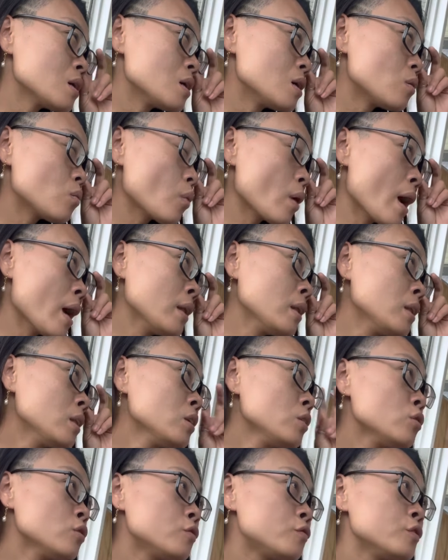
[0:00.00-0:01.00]
when
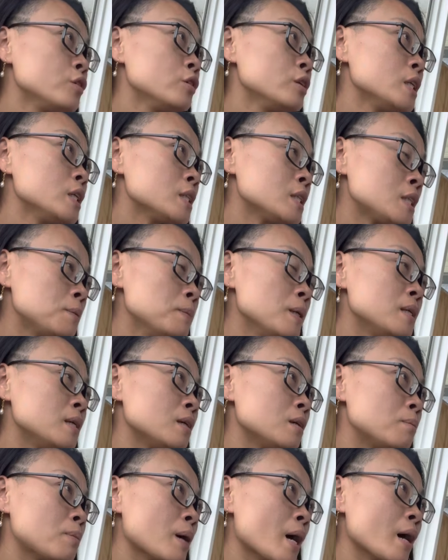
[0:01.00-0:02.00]
you feel
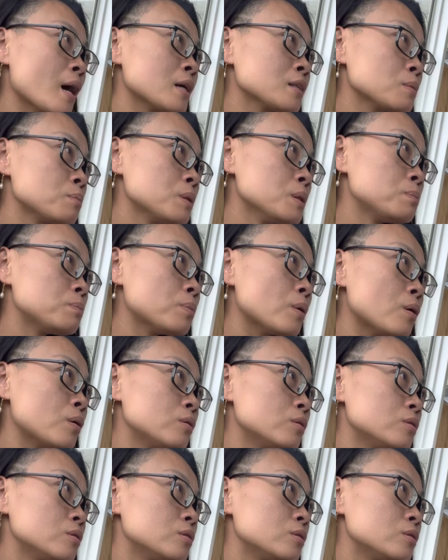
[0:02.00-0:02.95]
intimidated by other people,